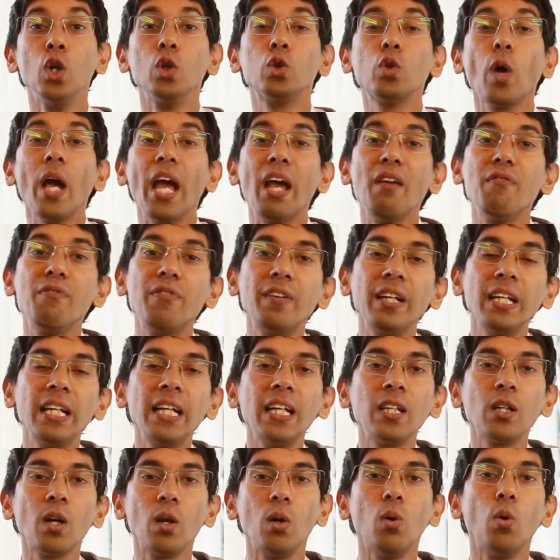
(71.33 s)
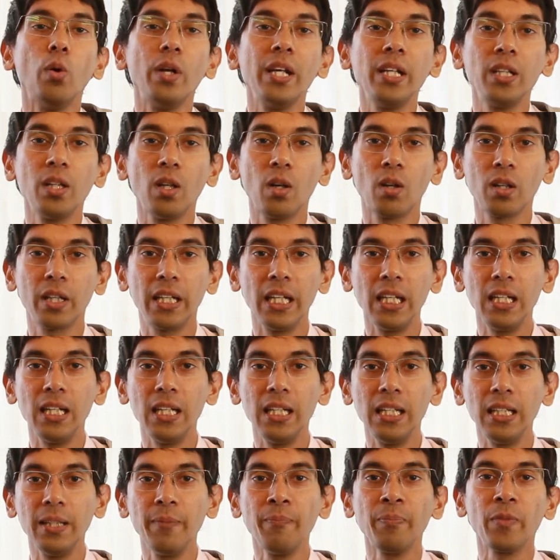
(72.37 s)
So every day you're loading your
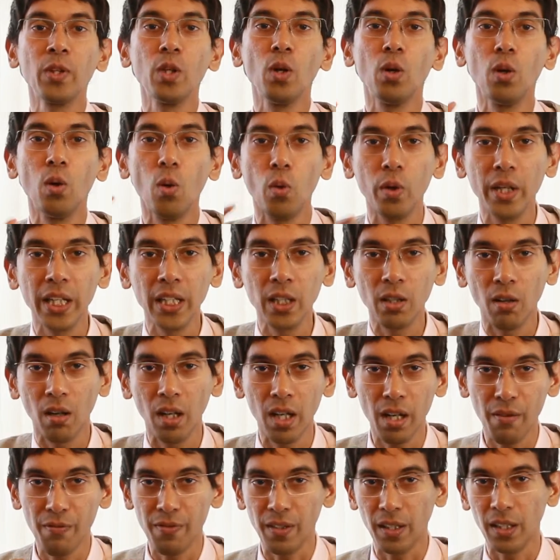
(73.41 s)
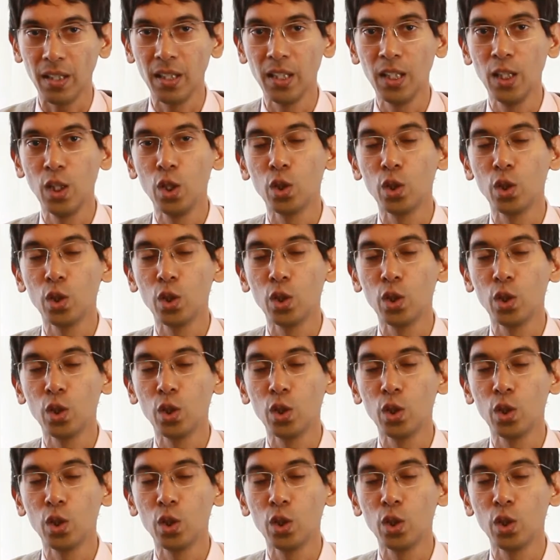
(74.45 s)
kidney, you're loading your liver.